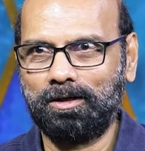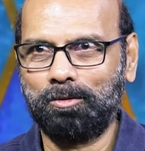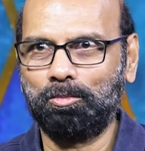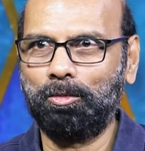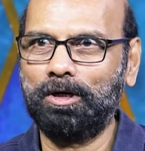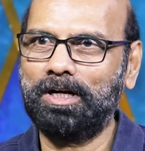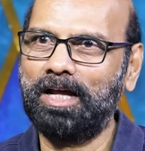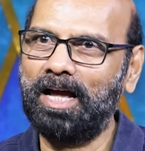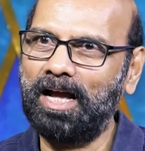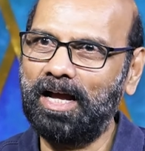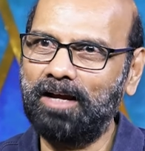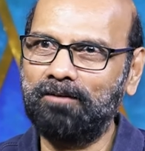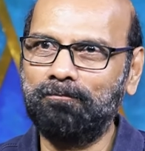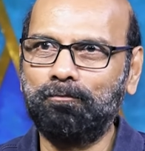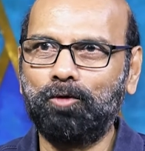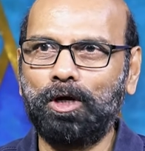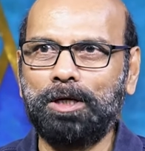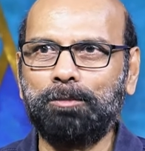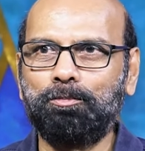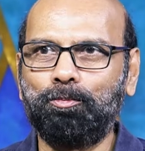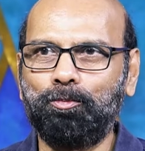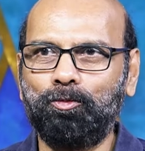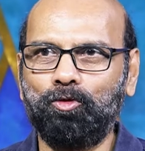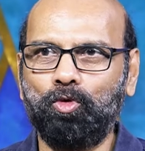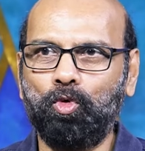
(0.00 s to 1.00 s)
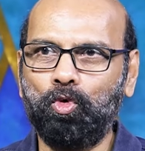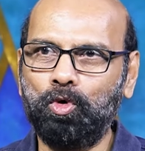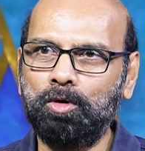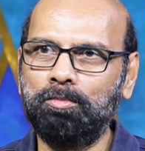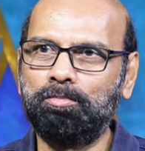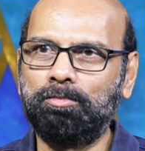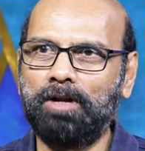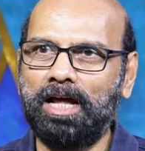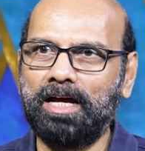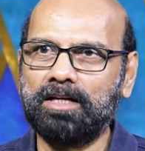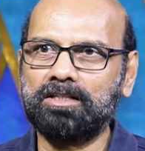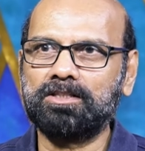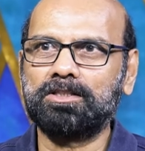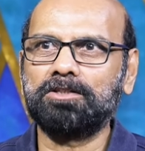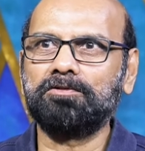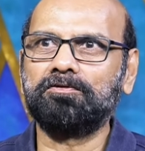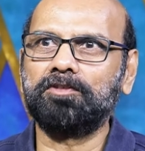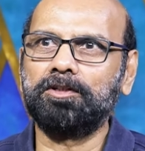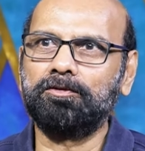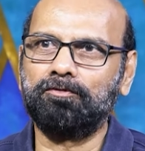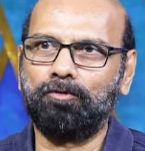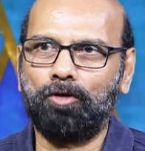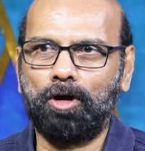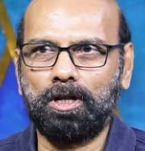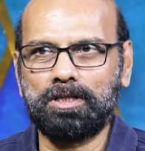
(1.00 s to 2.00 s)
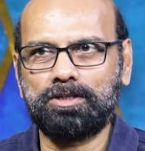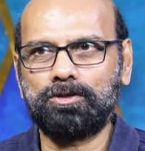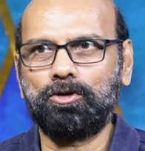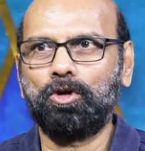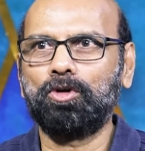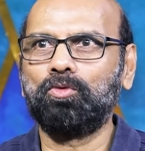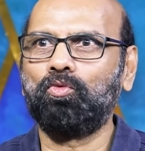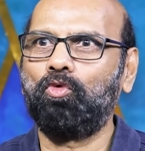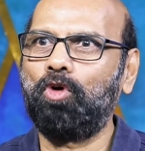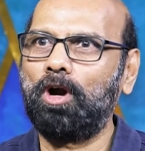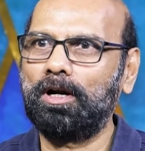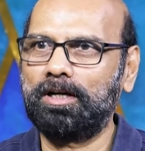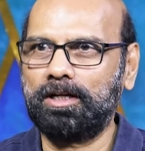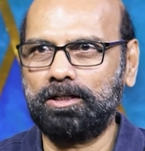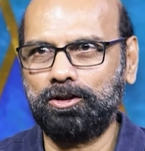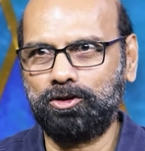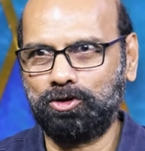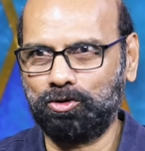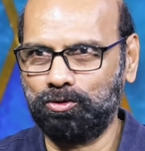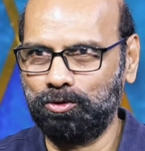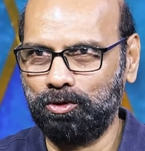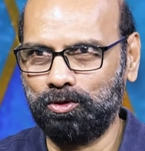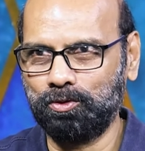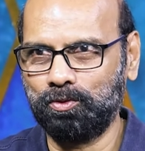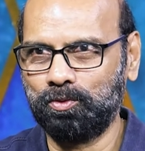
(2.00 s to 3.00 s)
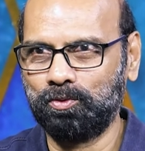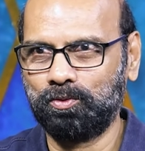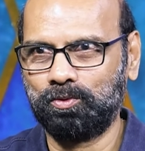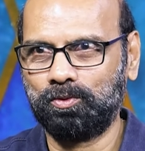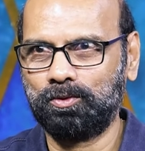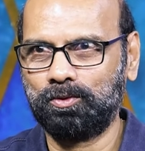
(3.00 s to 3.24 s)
But I have my own plans if it falls down, what I should do.